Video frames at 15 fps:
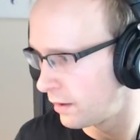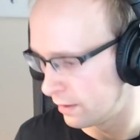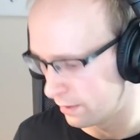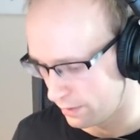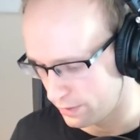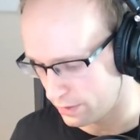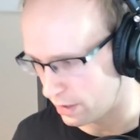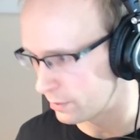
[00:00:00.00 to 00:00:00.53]

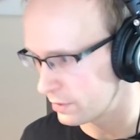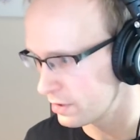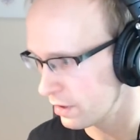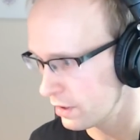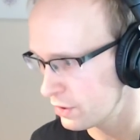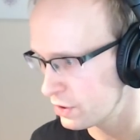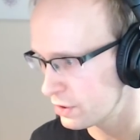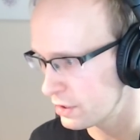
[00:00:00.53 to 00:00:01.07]
So I'm just going
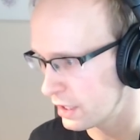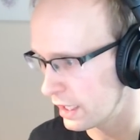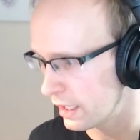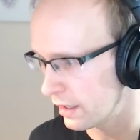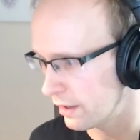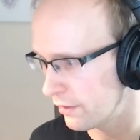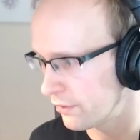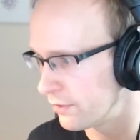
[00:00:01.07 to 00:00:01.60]
to
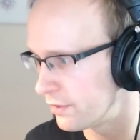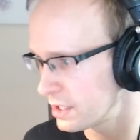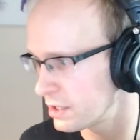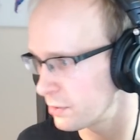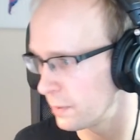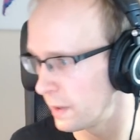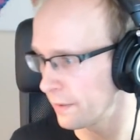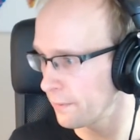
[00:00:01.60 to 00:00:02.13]
share
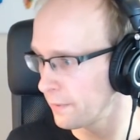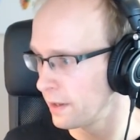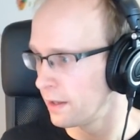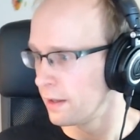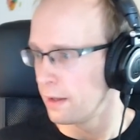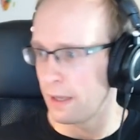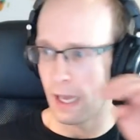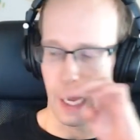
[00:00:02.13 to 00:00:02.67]
this one.
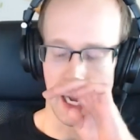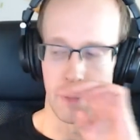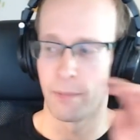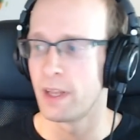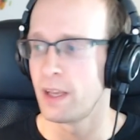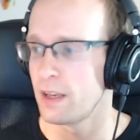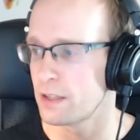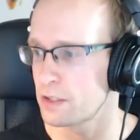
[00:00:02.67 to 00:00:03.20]

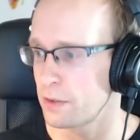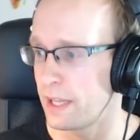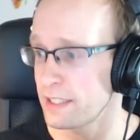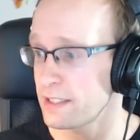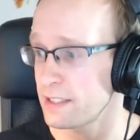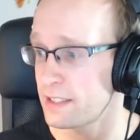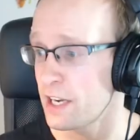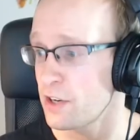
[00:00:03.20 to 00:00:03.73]
So that's
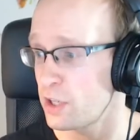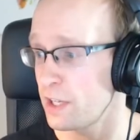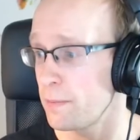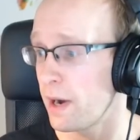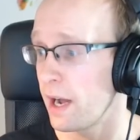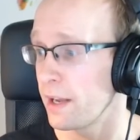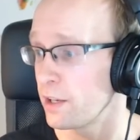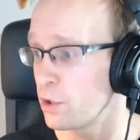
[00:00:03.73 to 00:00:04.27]
essentially
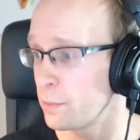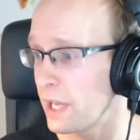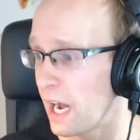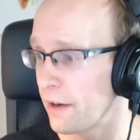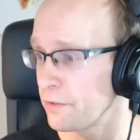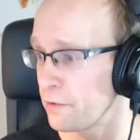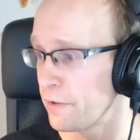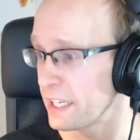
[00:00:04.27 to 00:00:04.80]
my Adobe
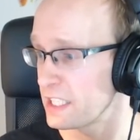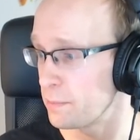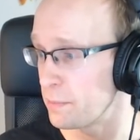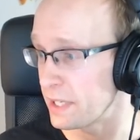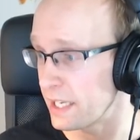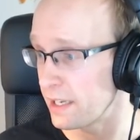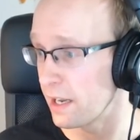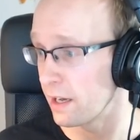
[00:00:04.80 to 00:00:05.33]
After Effects
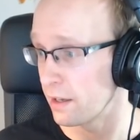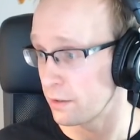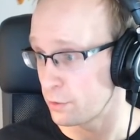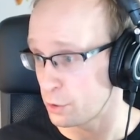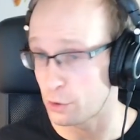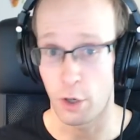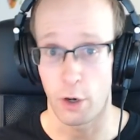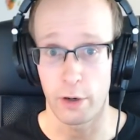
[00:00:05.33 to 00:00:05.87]
beginner
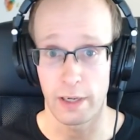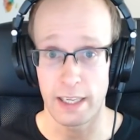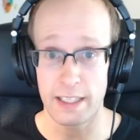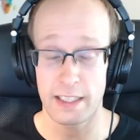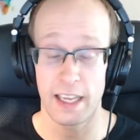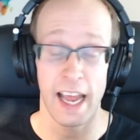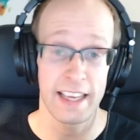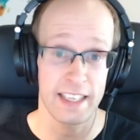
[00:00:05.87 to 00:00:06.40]
tutorial list.
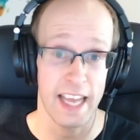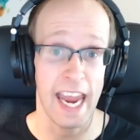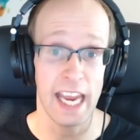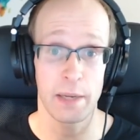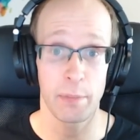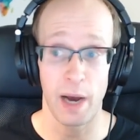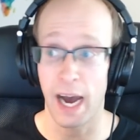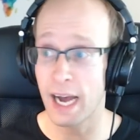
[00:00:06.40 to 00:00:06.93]
It has
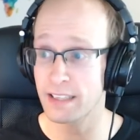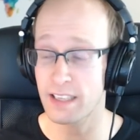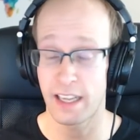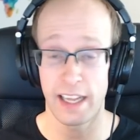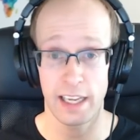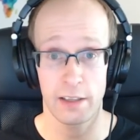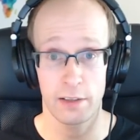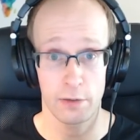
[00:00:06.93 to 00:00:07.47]
8 parts,
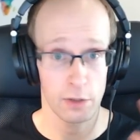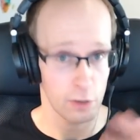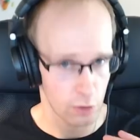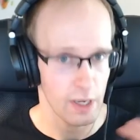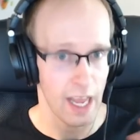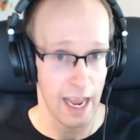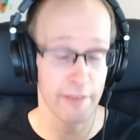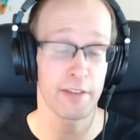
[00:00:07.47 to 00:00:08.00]
and
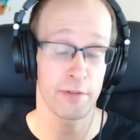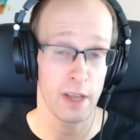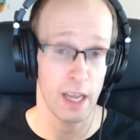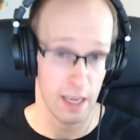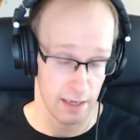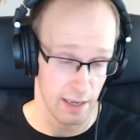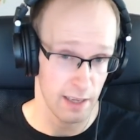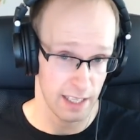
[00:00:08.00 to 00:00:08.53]

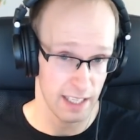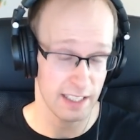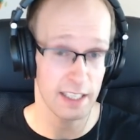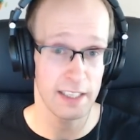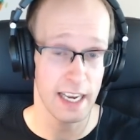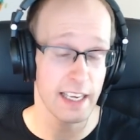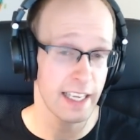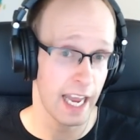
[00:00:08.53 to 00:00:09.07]
there's a
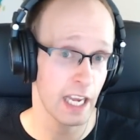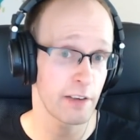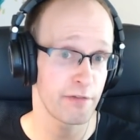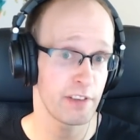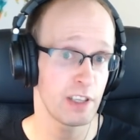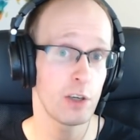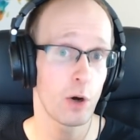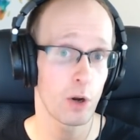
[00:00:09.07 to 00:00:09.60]
dedicated
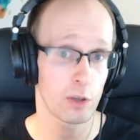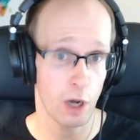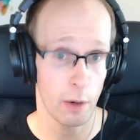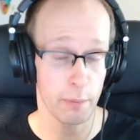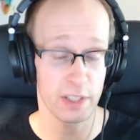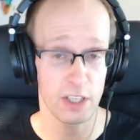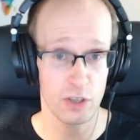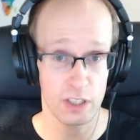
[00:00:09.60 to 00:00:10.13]
video on
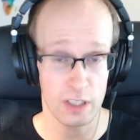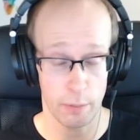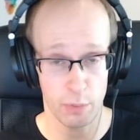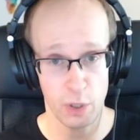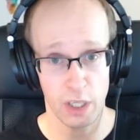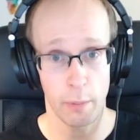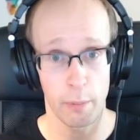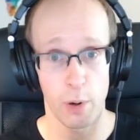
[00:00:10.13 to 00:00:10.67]
compositions and
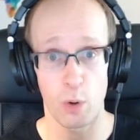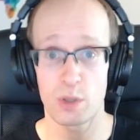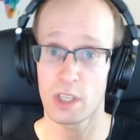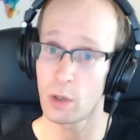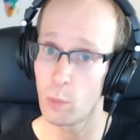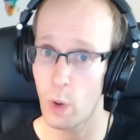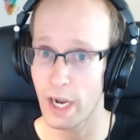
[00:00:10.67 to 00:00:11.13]
pre-composing and why